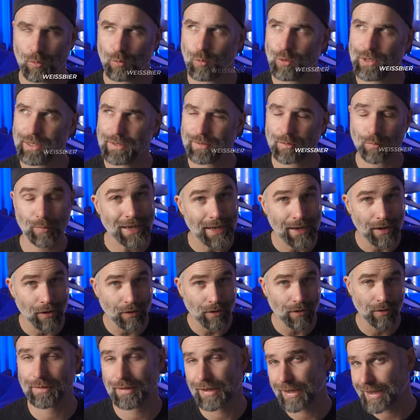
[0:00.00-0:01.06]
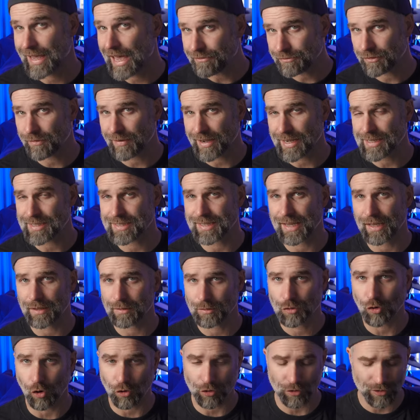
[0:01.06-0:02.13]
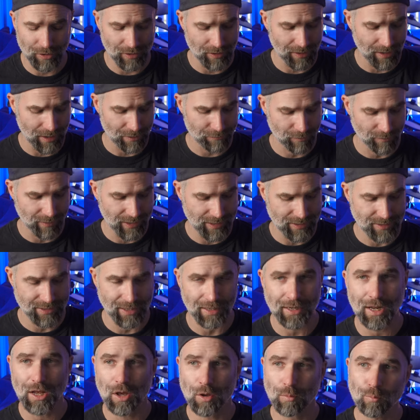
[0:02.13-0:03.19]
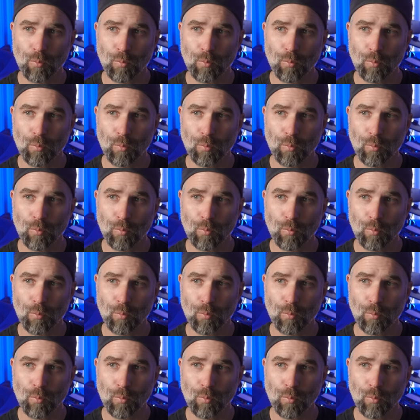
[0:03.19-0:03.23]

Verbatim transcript: wheat beer, like Hefeweizen, dark Hefeweizen,